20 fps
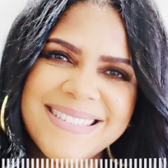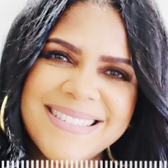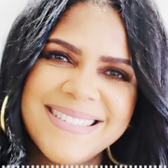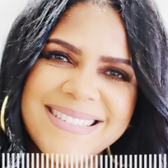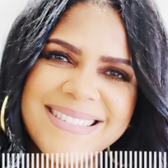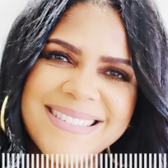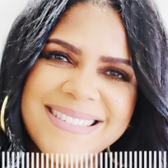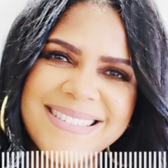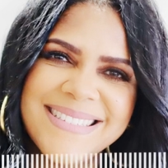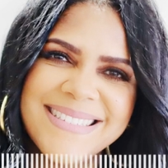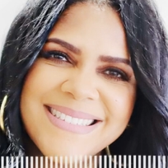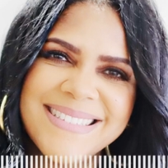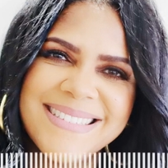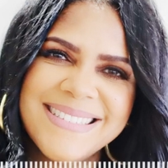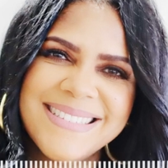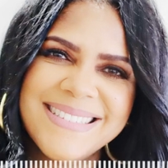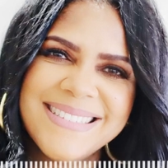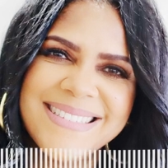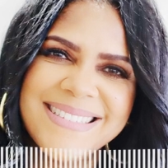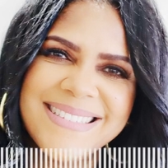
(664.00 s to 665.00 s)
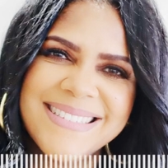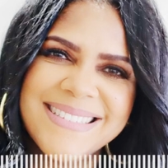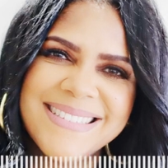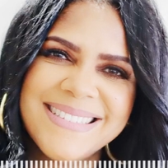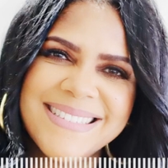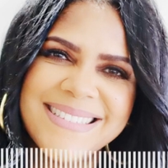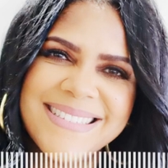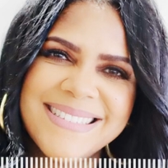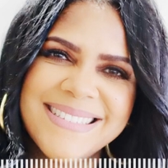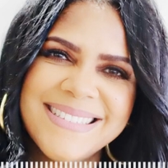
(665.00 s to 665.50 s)
and uh, so
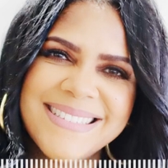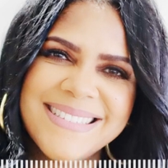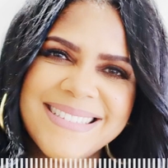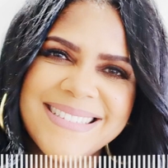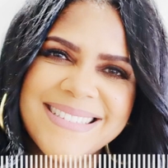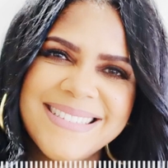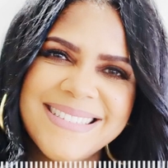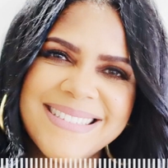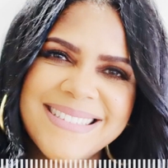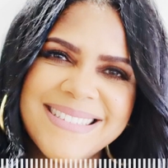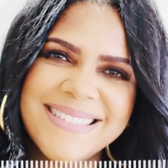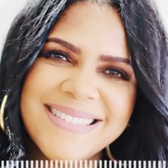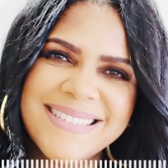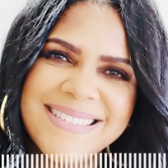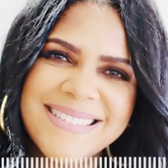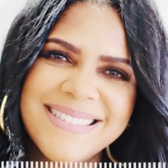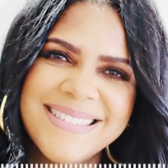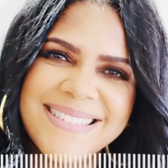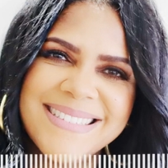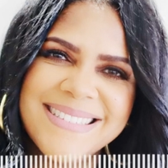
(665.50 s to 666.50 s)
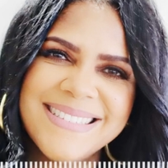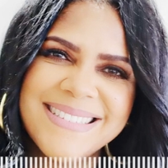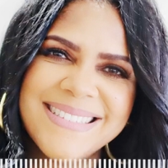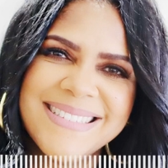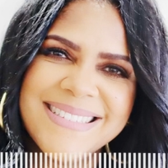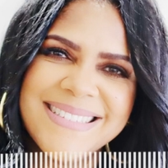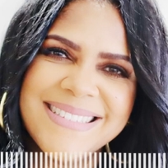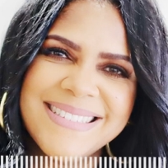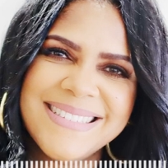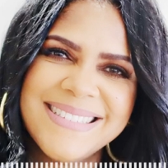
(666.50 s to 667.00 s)
you know she she ingrained a
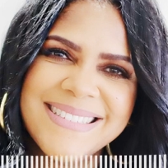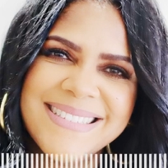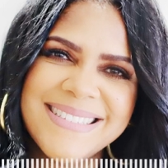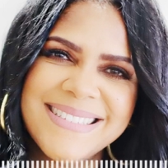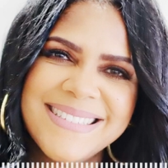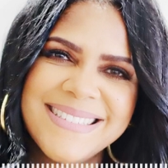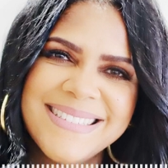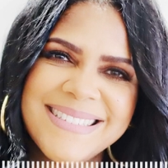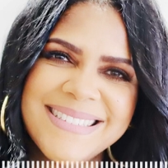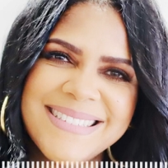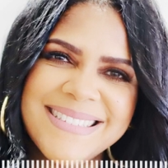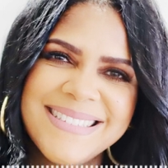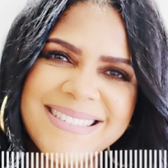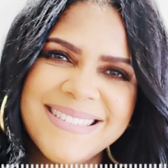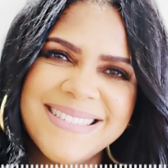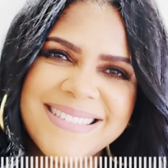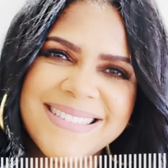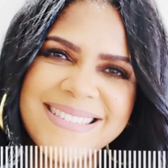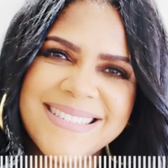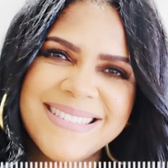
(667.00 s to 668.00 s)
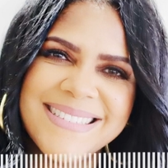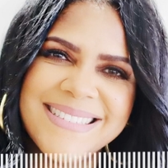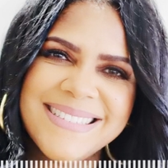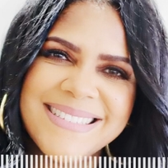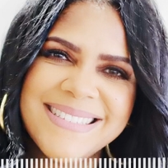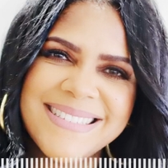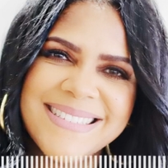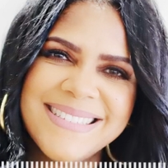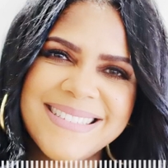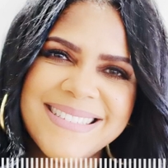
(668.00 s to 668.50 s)
lot of the the scripture in
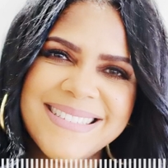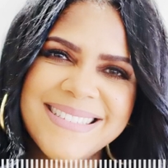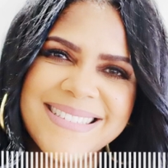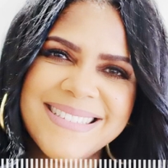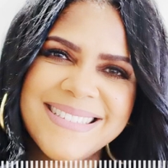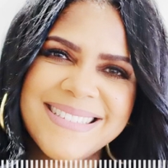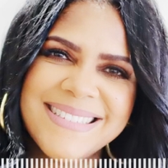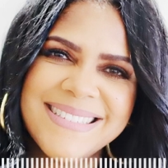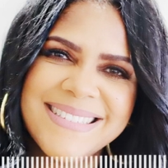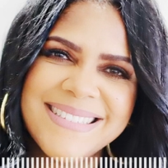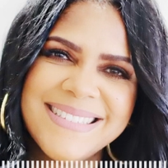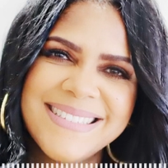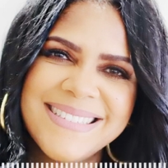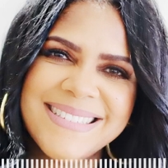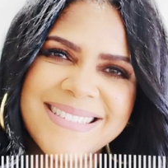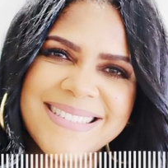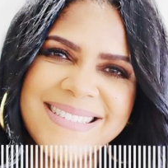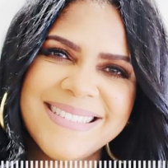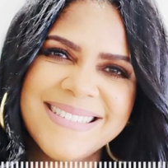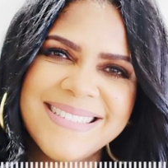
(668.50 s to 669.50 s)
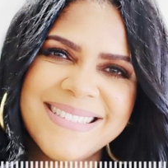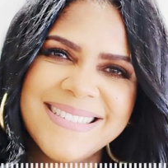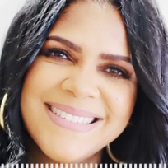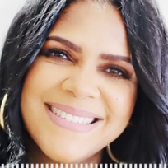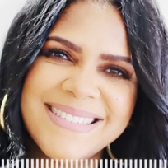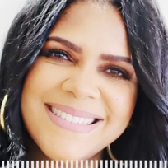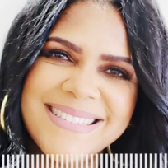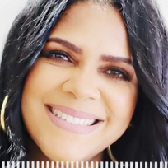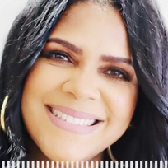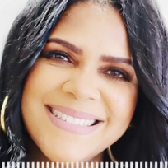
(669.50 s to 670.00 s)
me and so i know it well
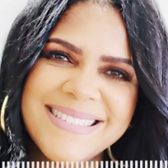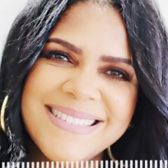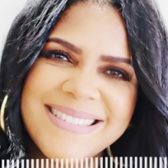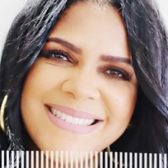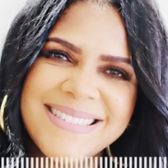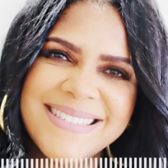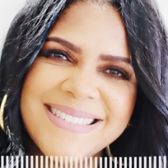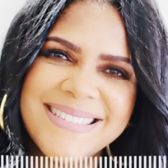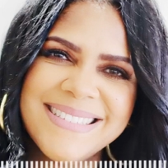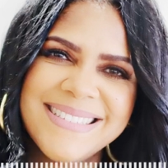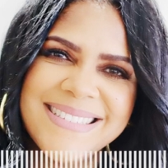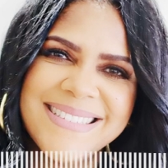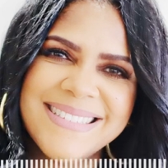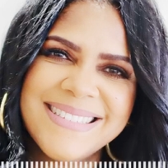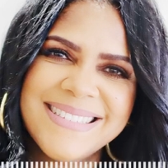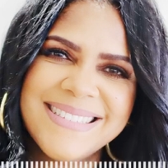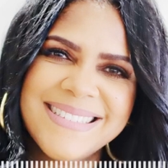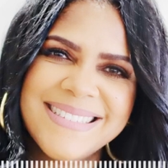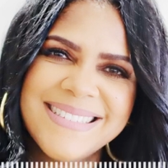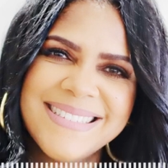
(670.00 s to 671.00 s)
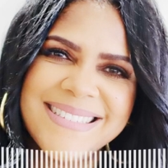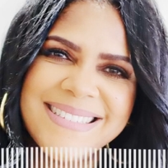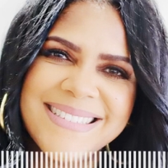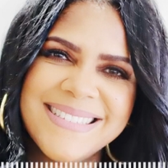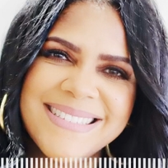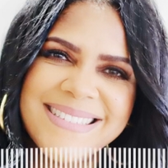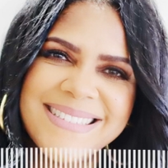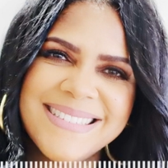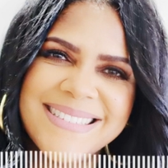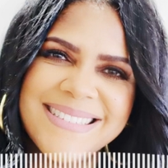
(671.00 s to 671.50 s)
trust me i know it well uh,
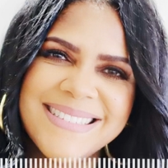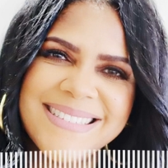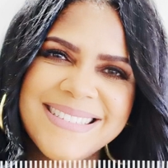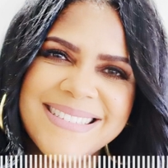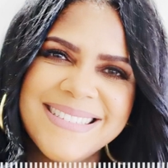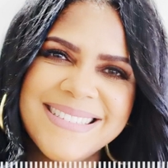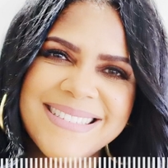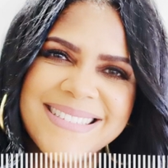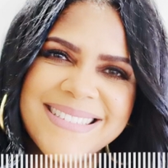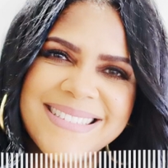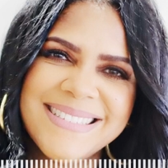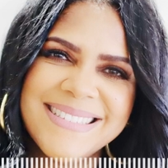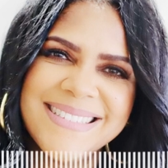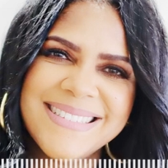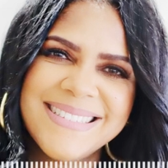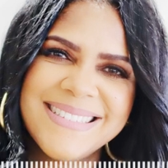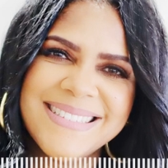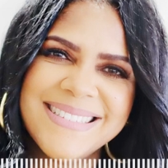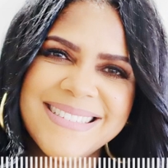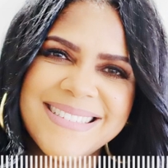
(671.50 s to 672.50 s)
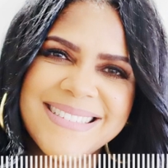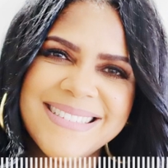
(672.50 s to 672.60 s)
but most of the time we're we're,